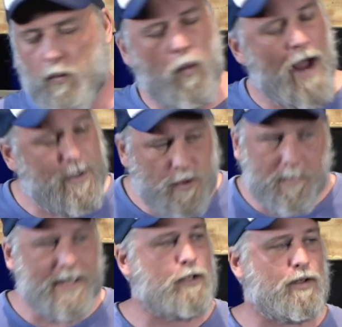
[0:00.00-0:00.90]
way too
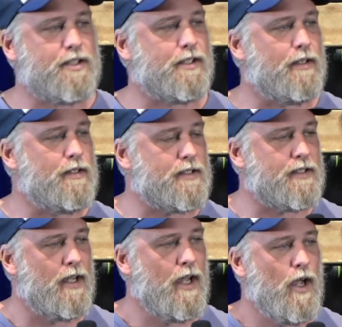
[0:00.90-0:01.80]
many
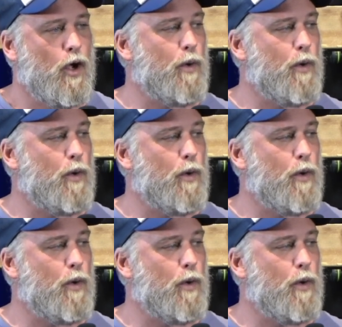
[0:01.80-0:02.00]
Christians